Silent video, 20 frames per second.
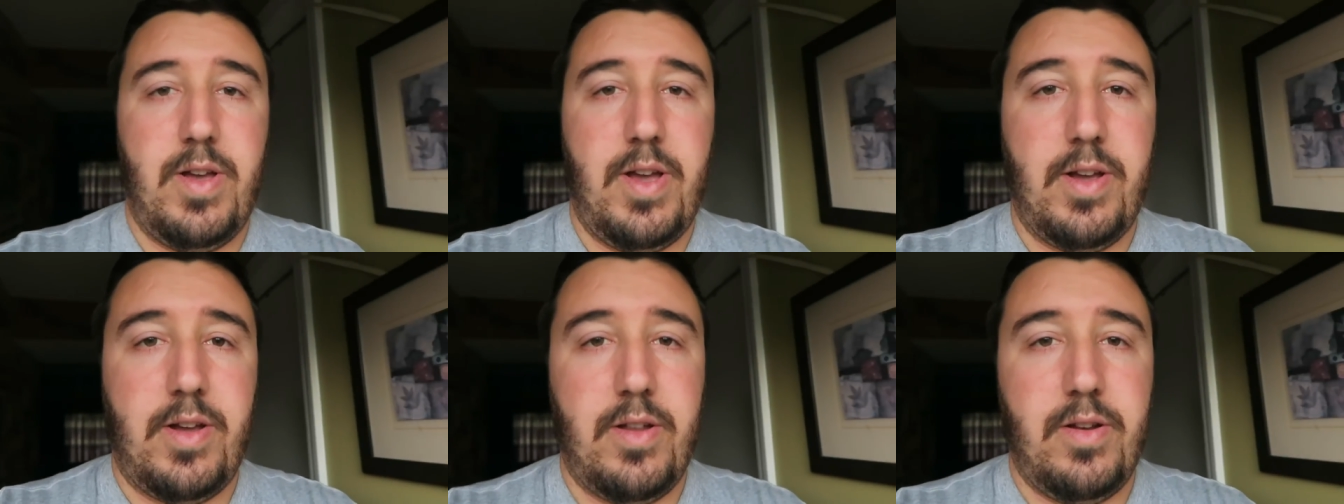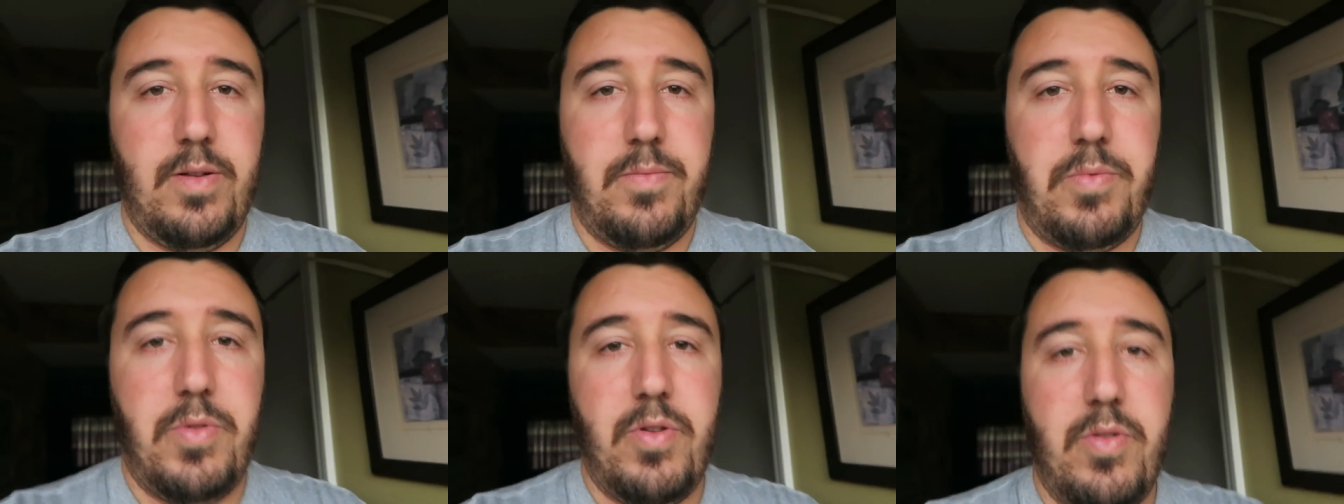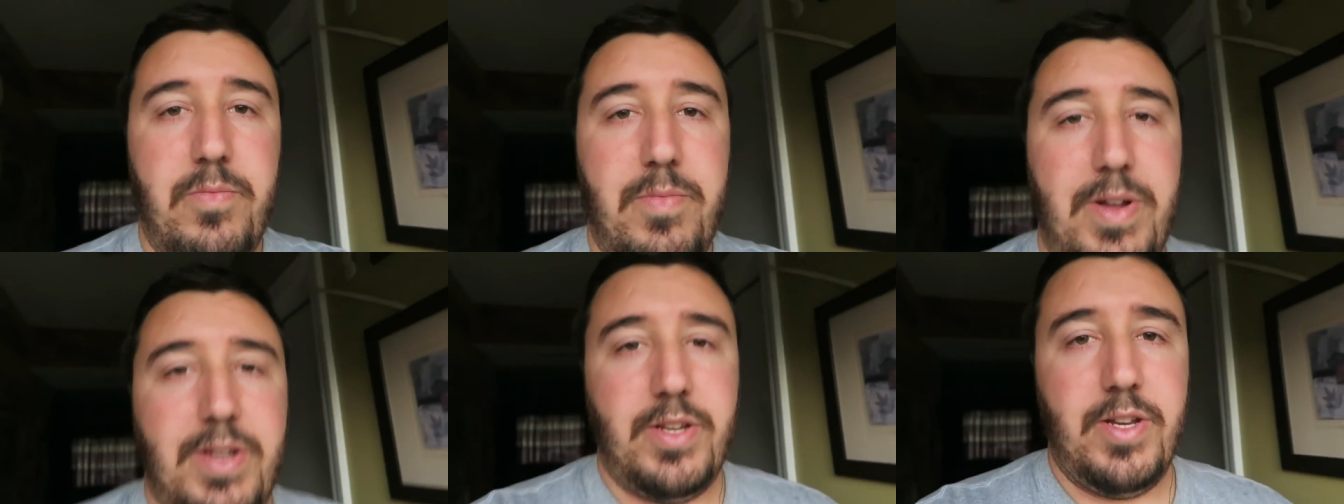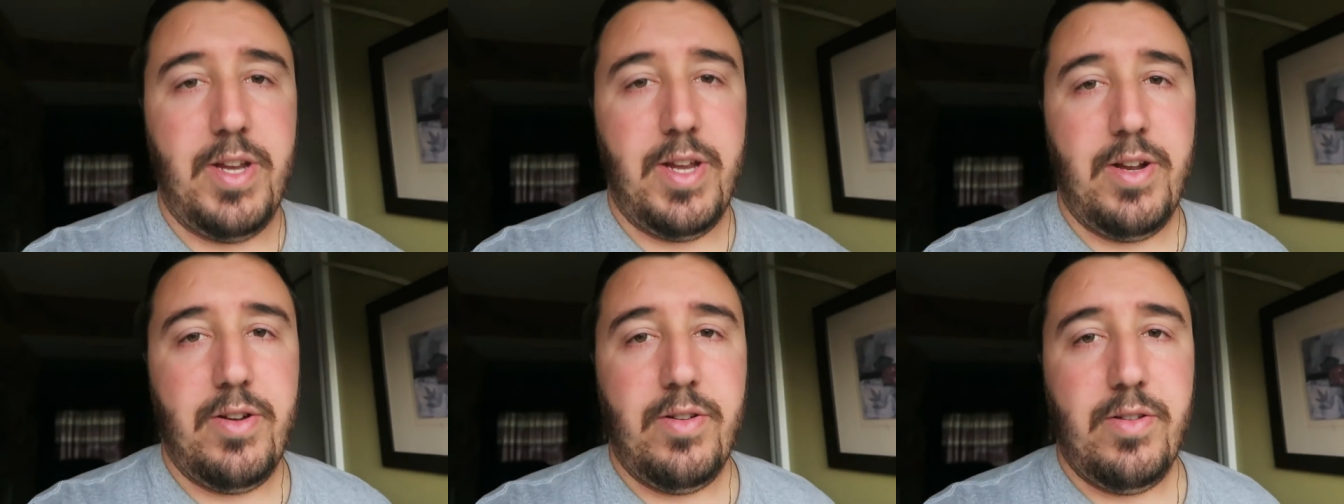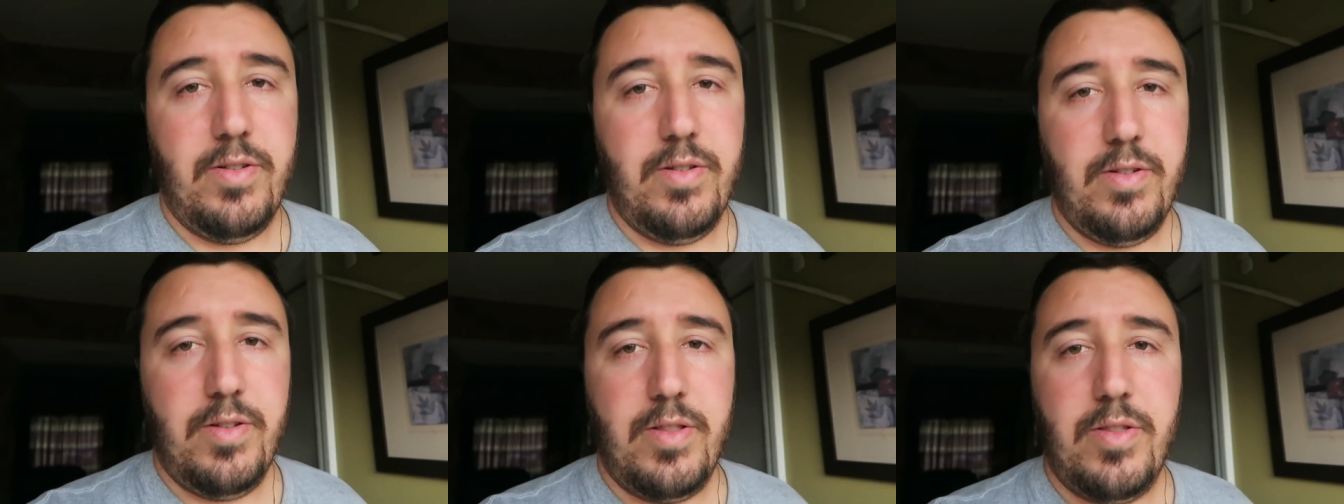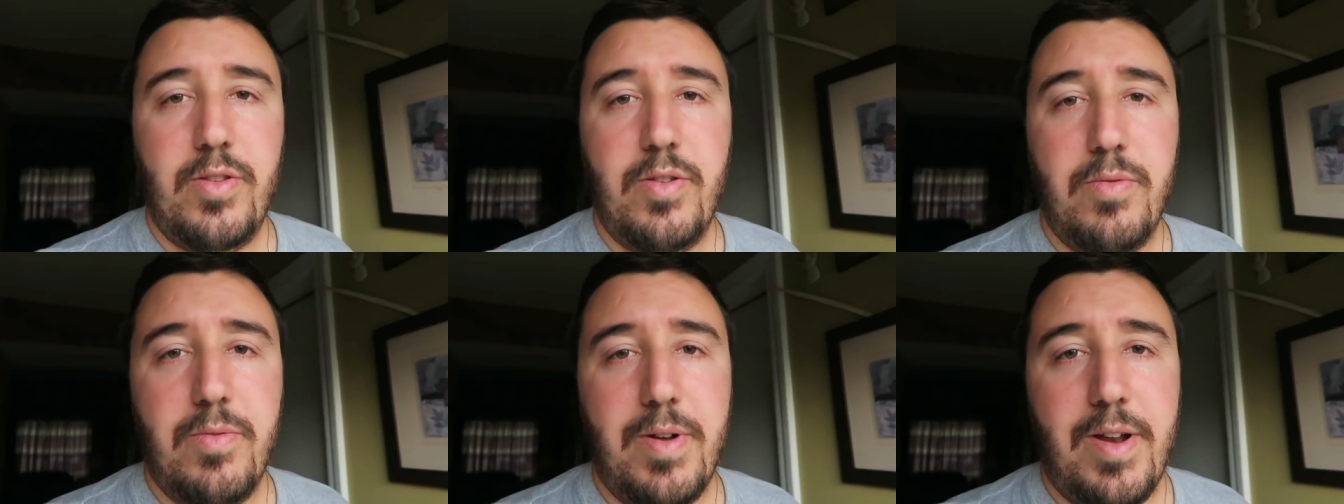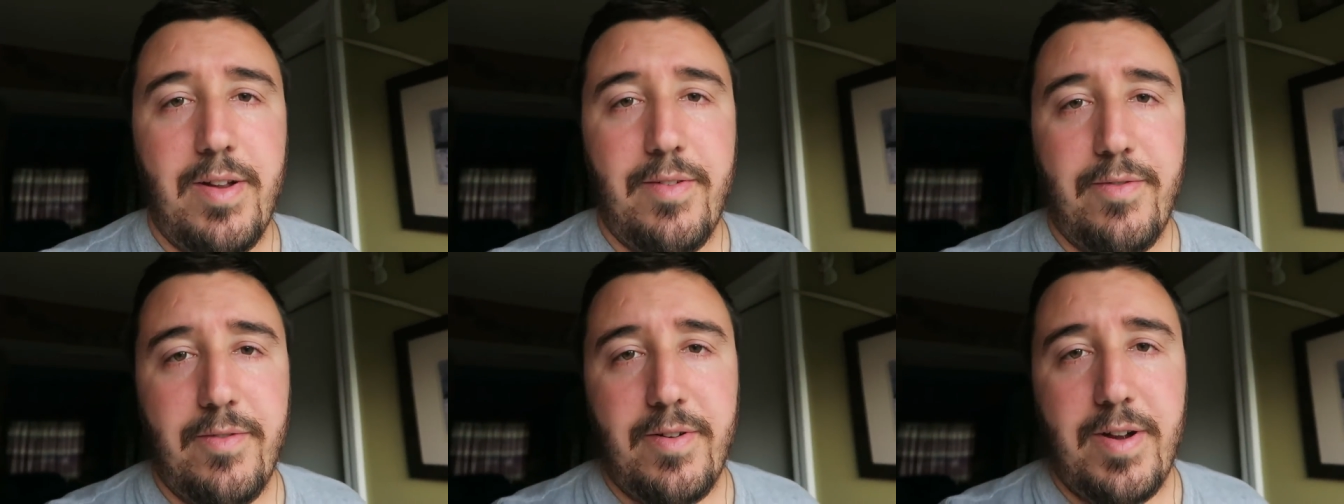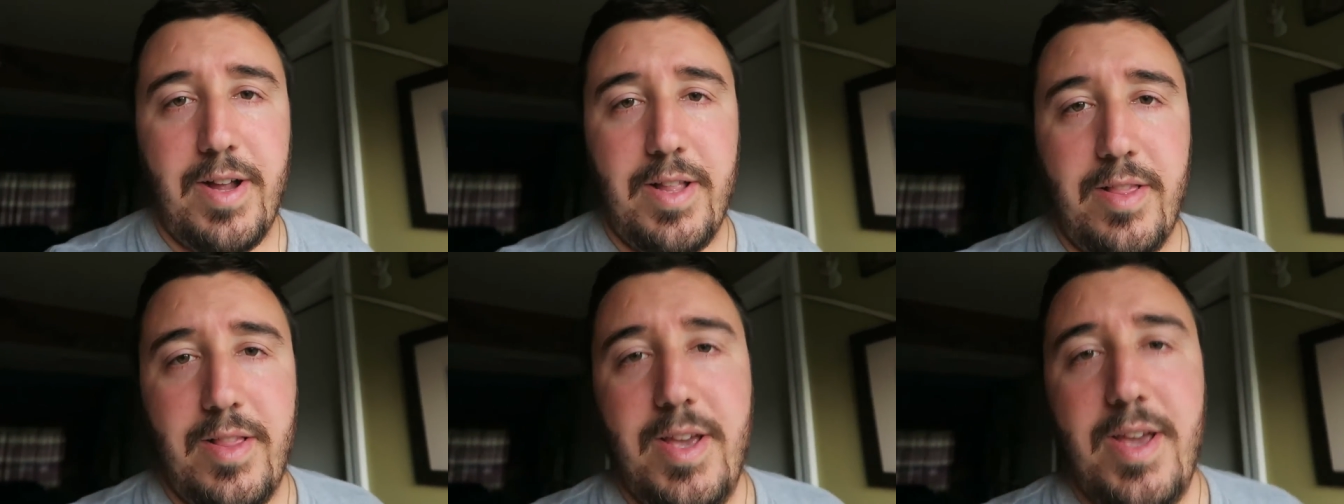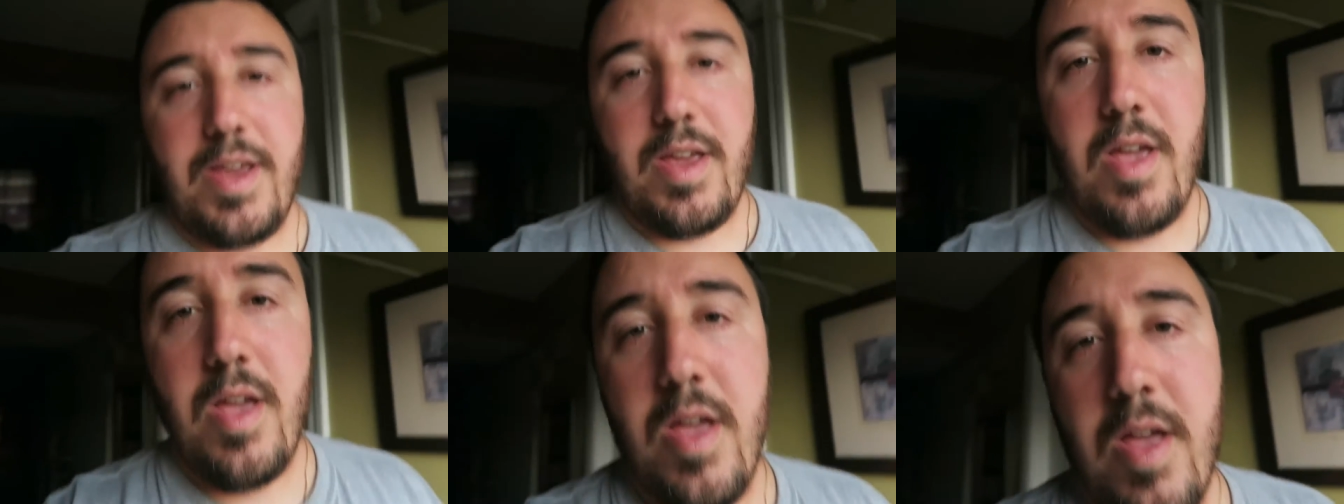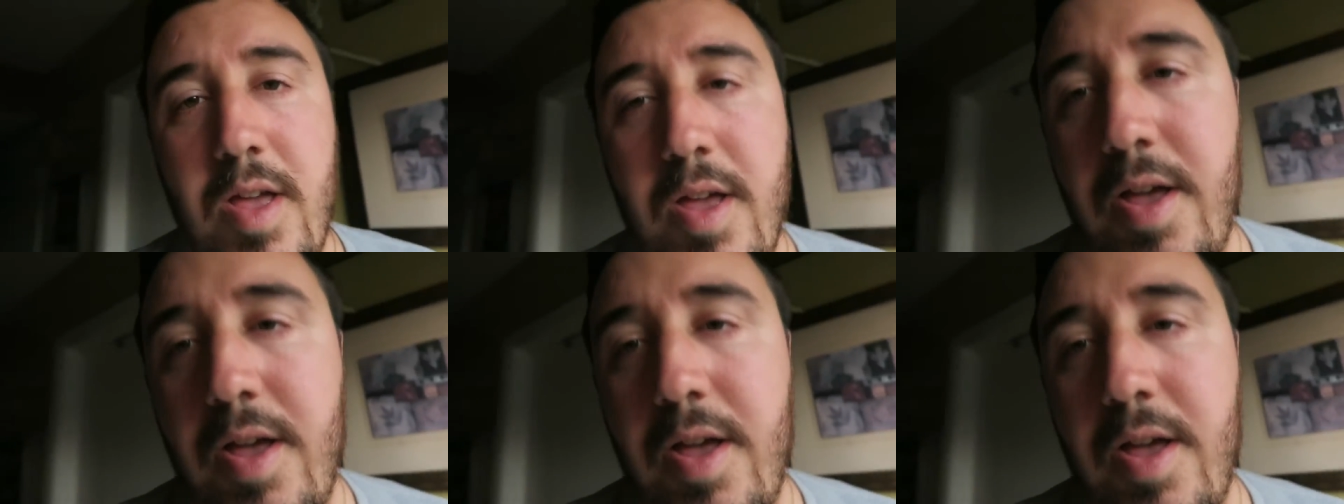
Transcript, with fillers: I can upload my channel and do whatever I'd like.